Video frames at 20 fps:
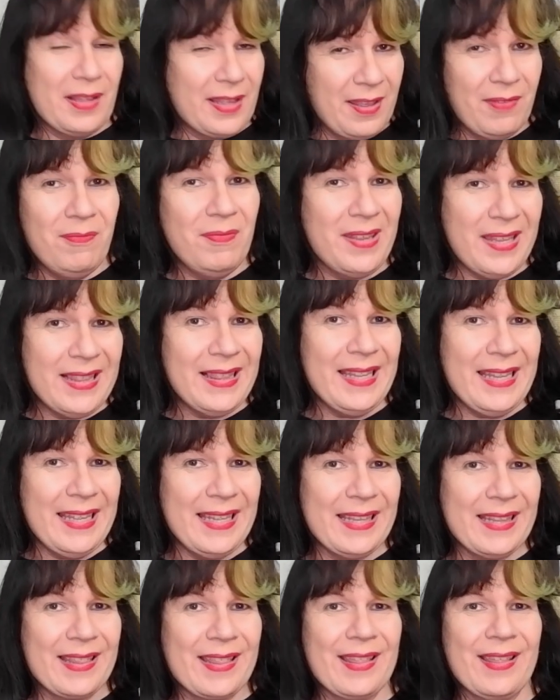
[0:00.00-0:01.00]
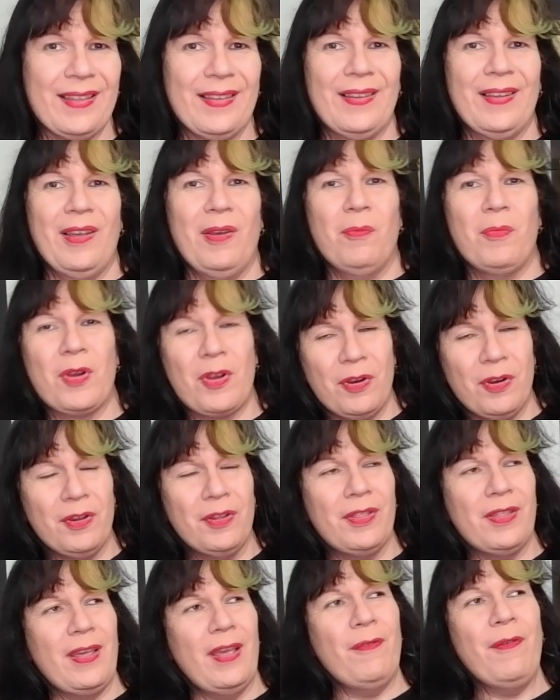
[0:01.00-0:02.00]
Give me leads.
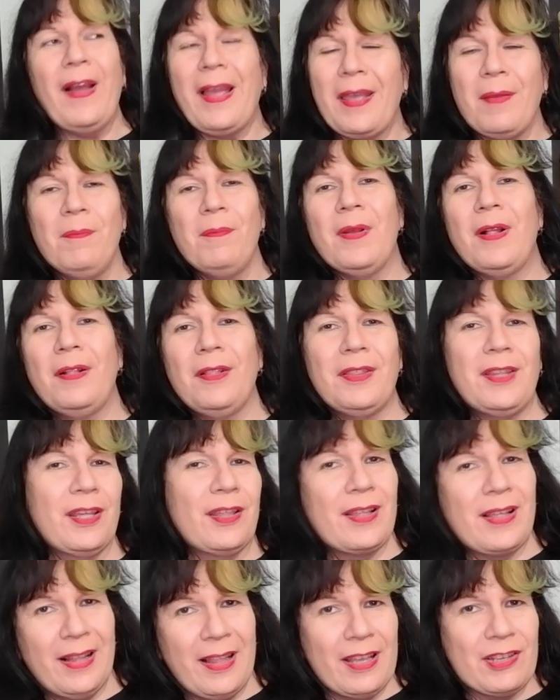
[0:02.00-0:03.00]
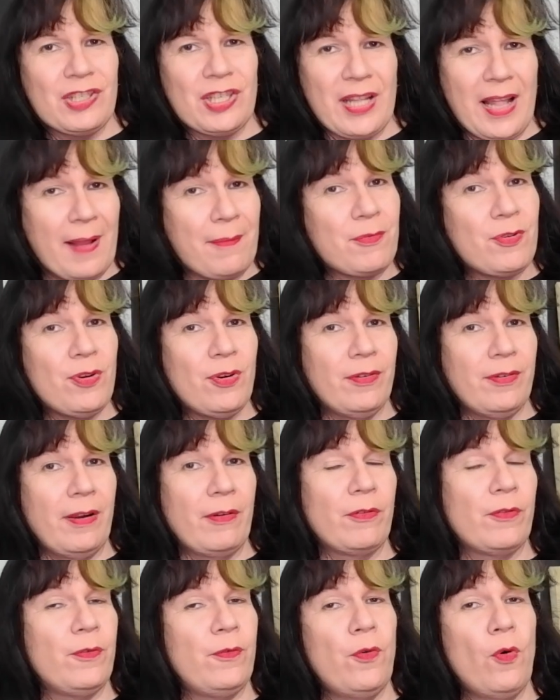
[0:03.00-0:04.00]
Because if I can build this collection up to
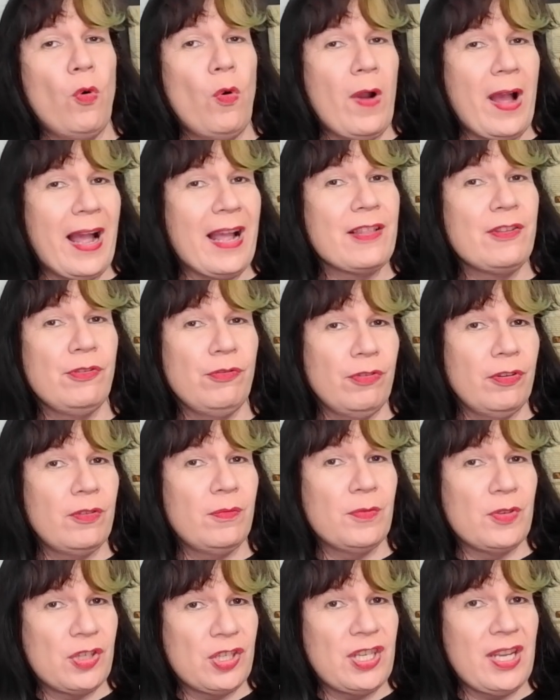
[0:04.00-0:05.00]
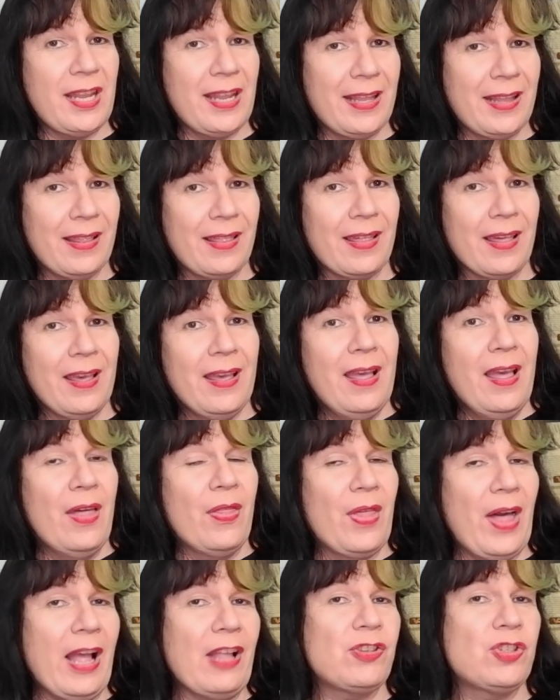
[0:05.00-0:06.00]
around 400 machines,
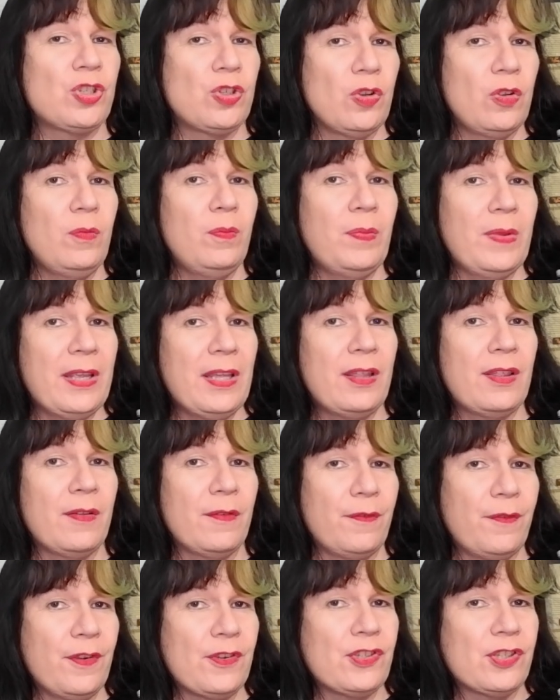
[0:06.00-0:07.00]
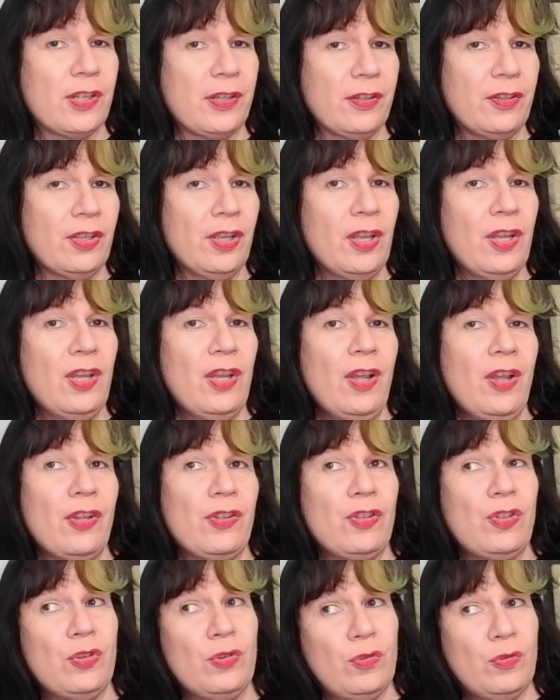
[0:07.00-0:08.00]
that should be sufficient
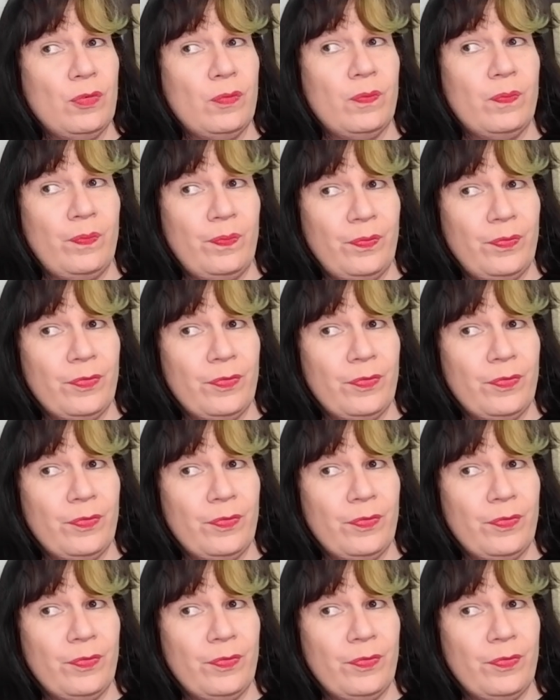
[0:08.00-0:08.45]
to